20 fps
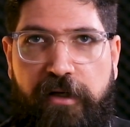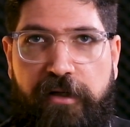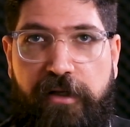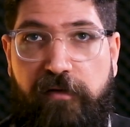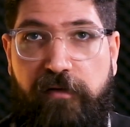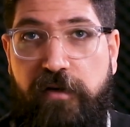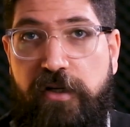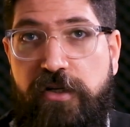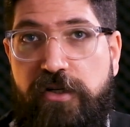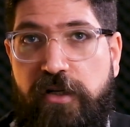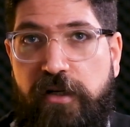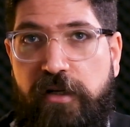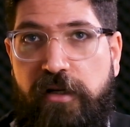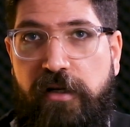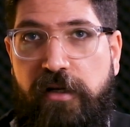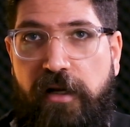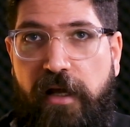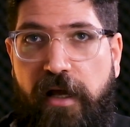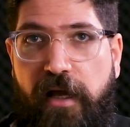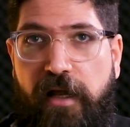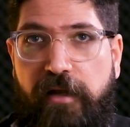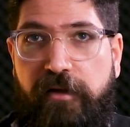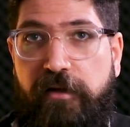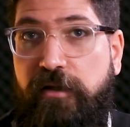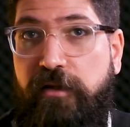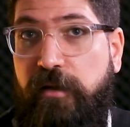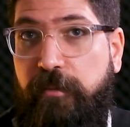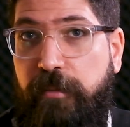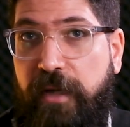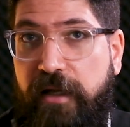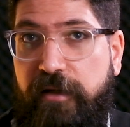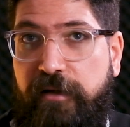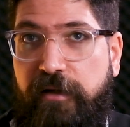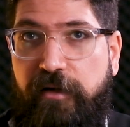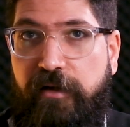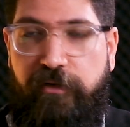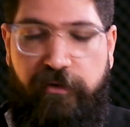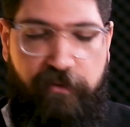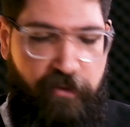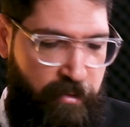a division and
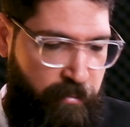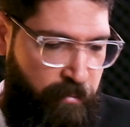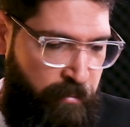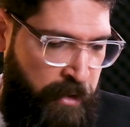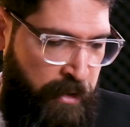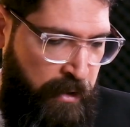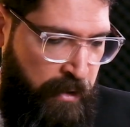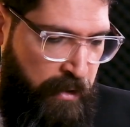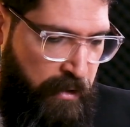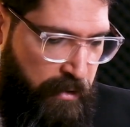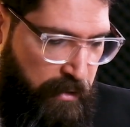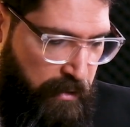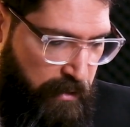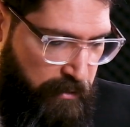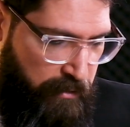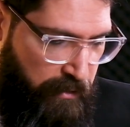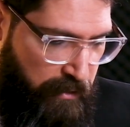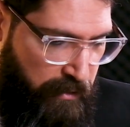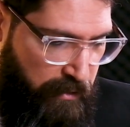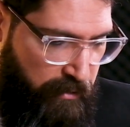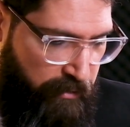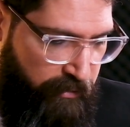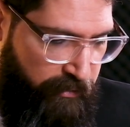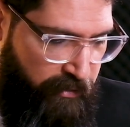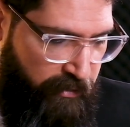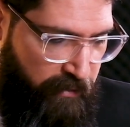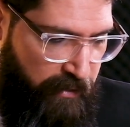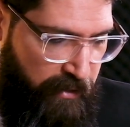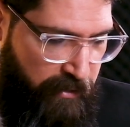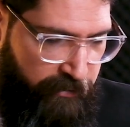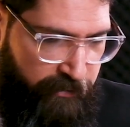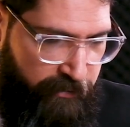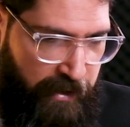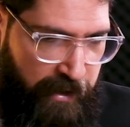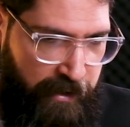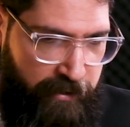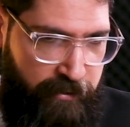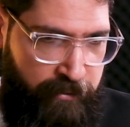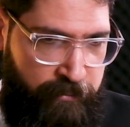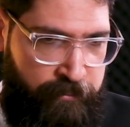independence from the Syrian
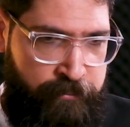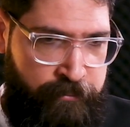state.